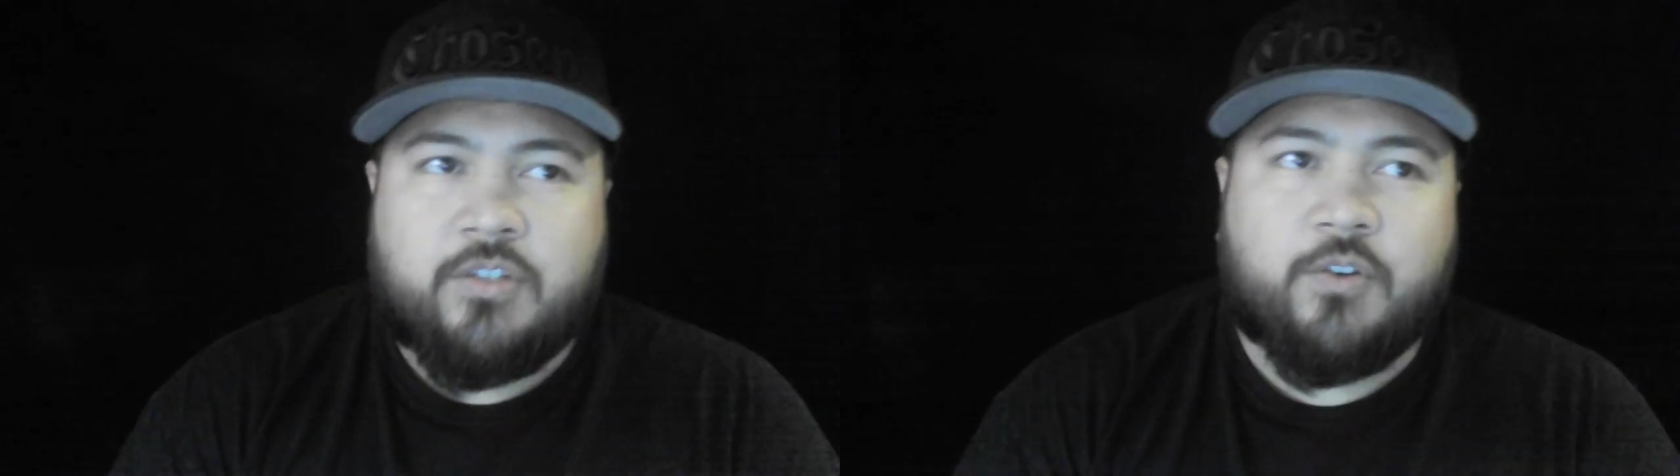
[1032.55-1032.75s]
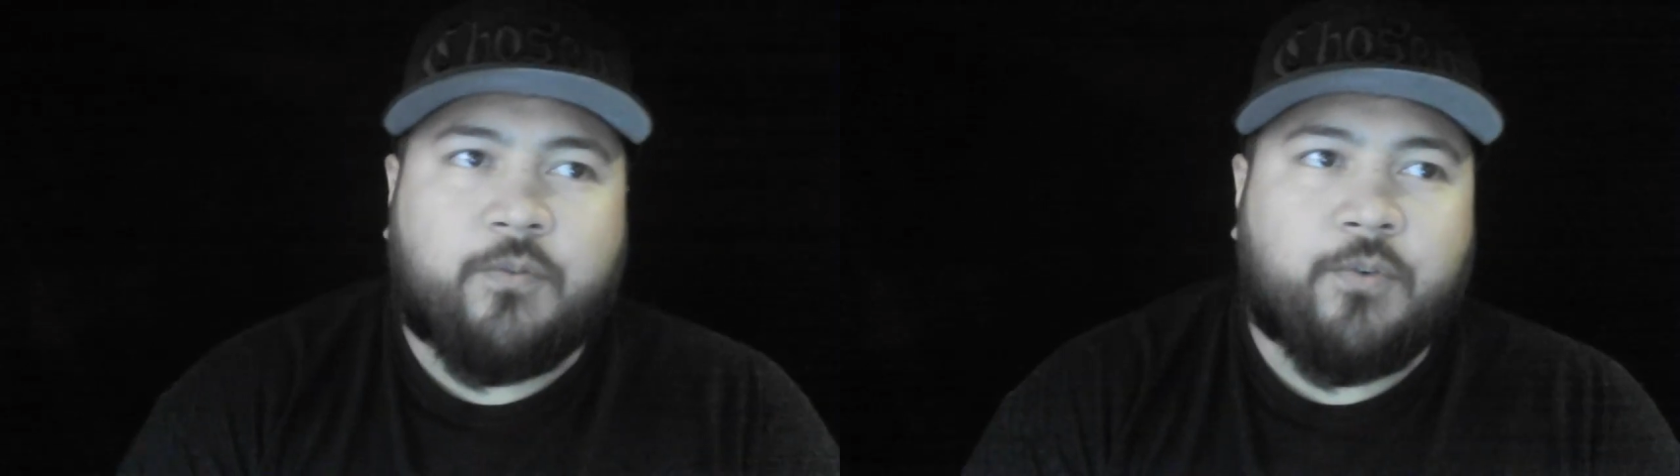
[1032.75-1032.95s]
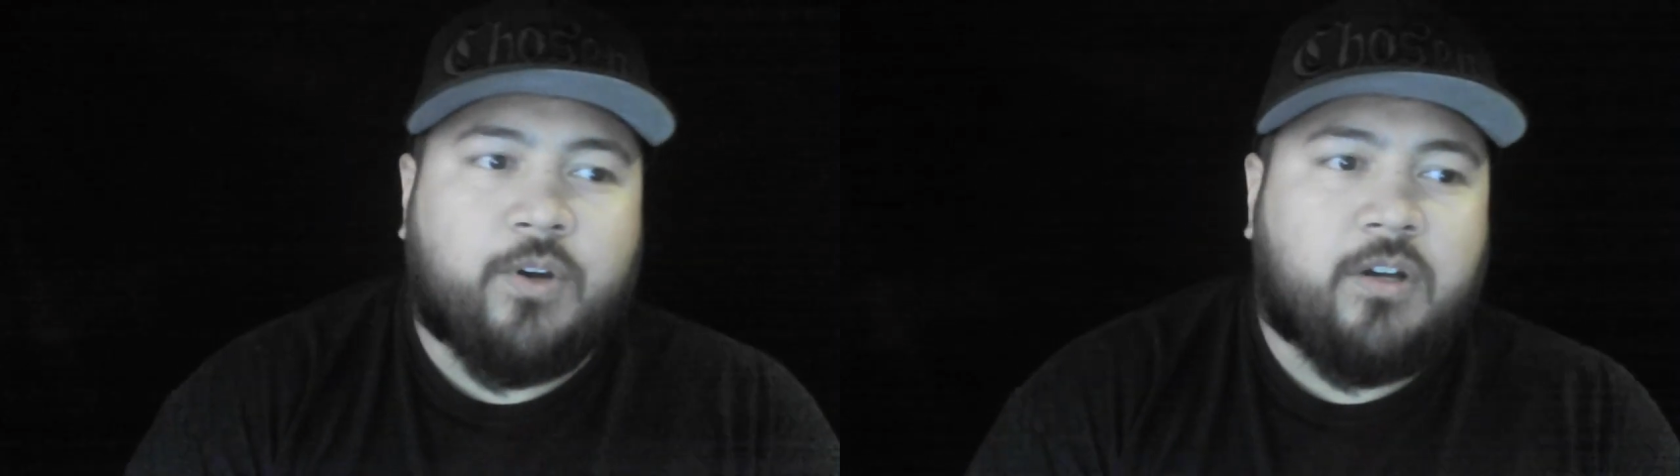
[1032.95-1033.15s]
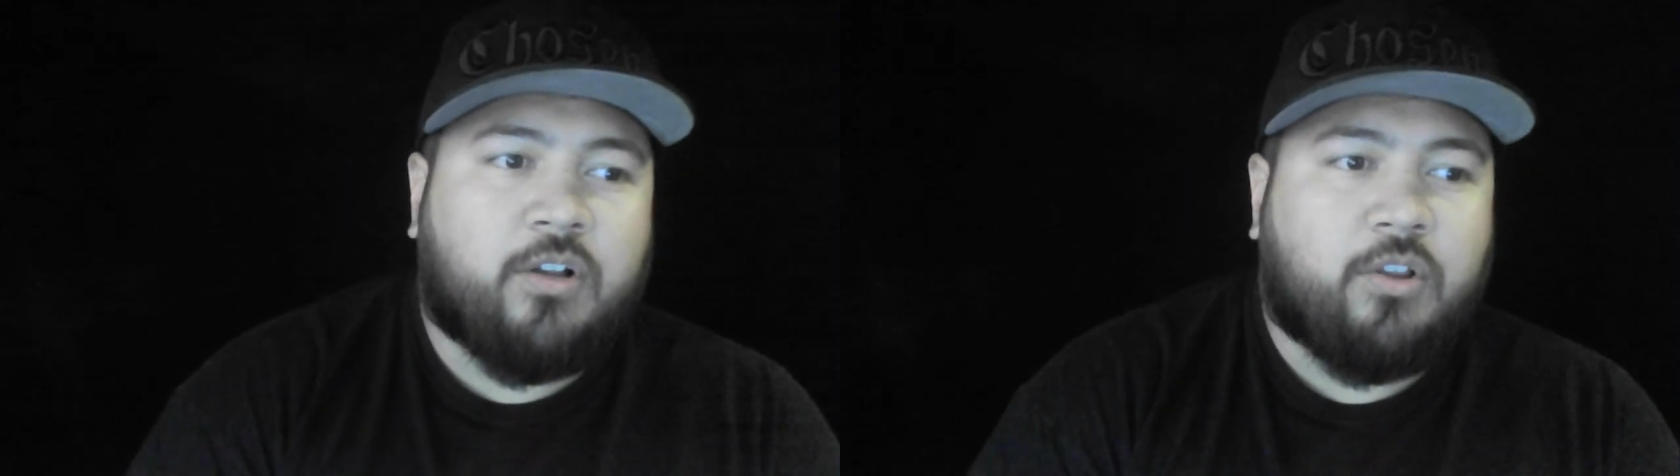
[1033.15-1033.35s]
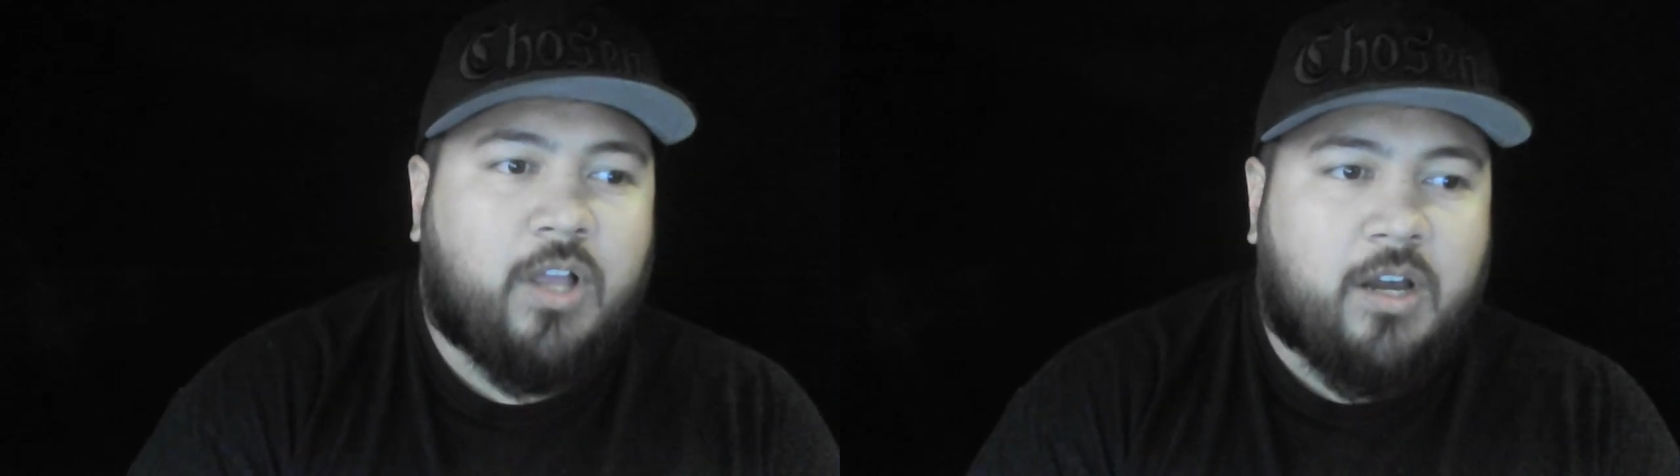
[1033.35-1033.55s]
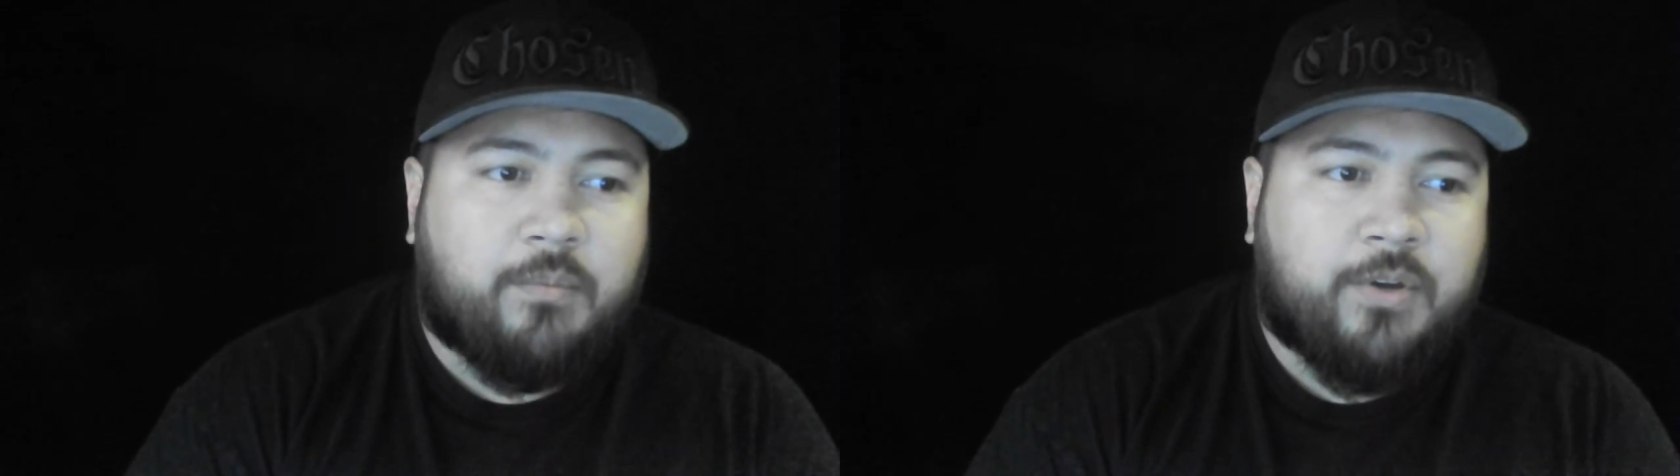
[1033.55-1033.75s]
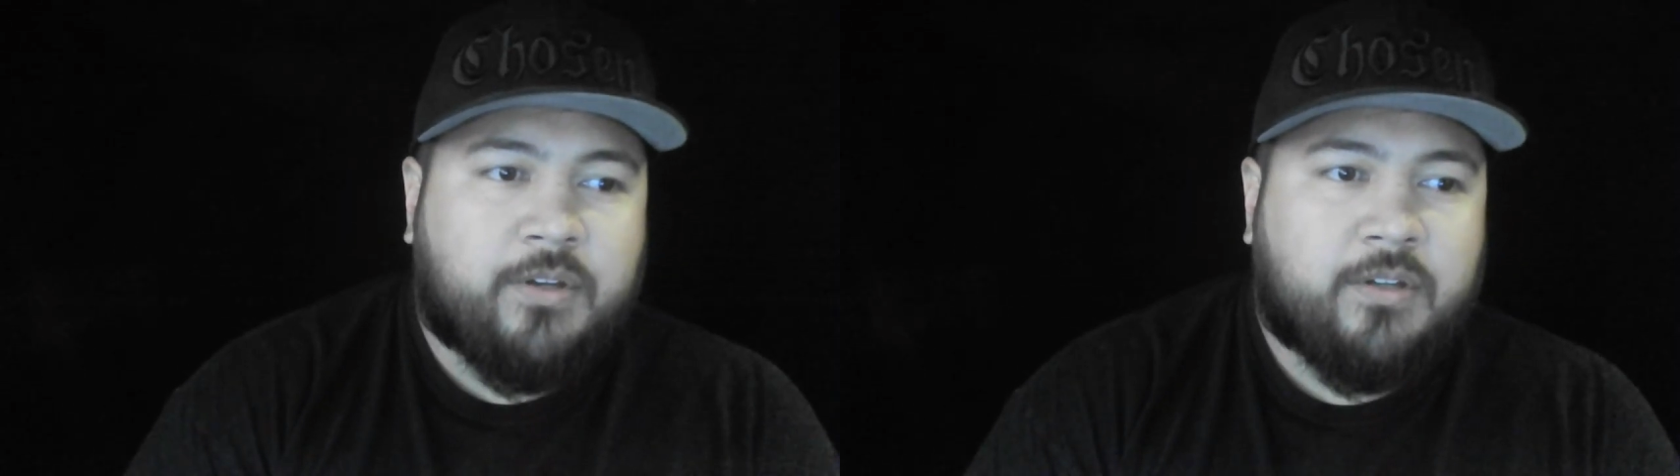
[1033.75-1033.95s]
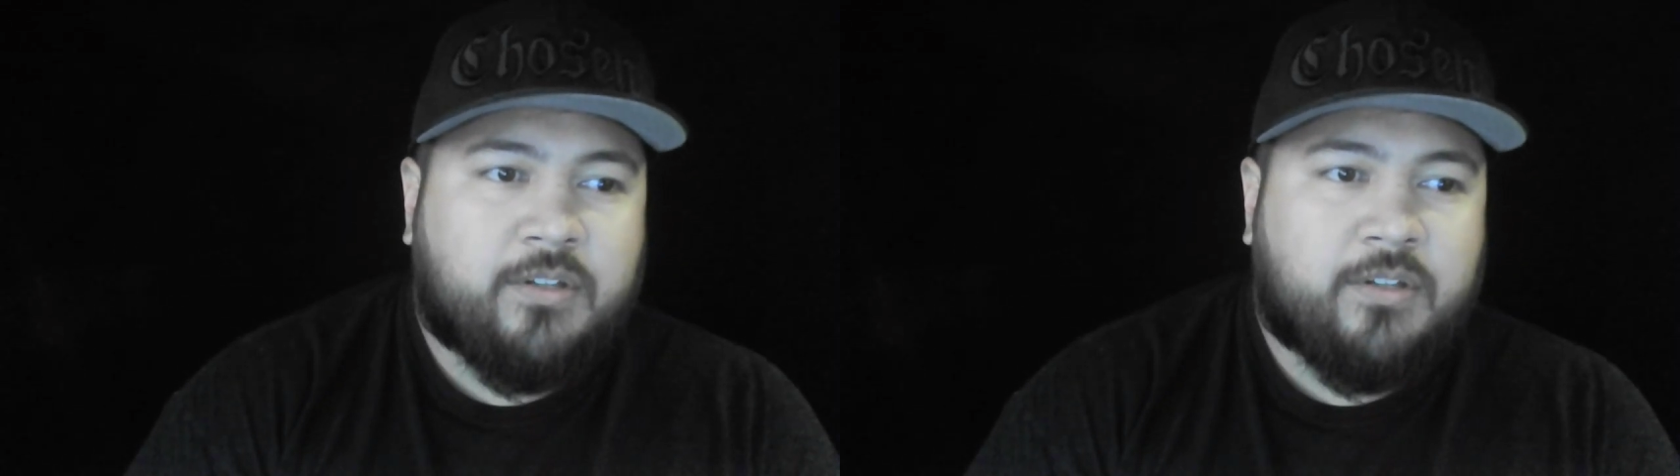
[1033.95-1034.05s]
So for a club